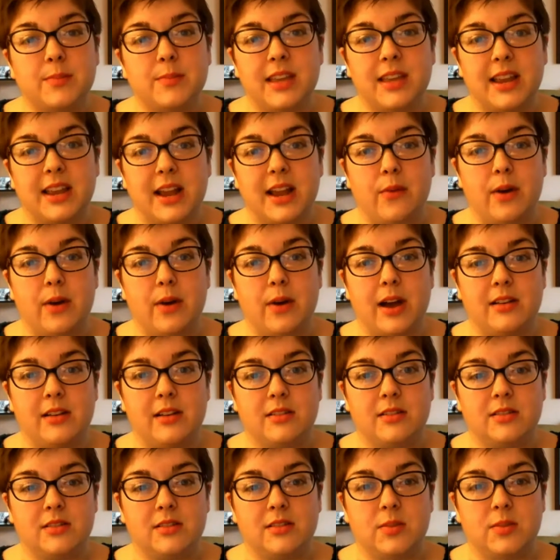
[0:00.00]
something I
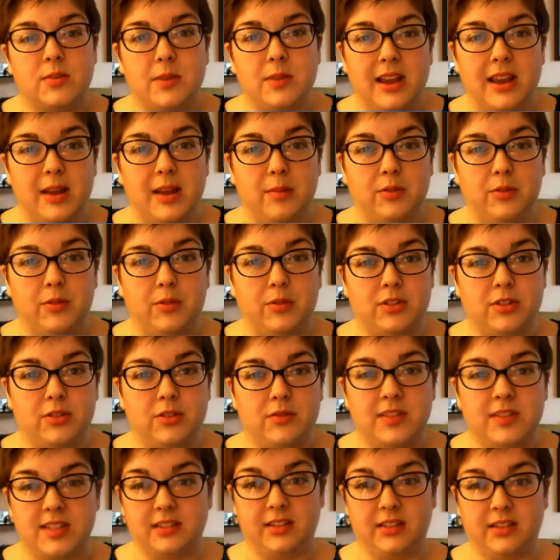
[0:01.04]
want to be able
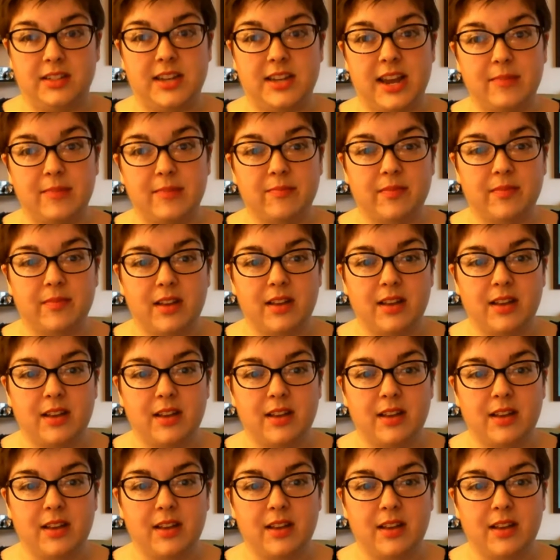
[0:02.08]
to facilitate.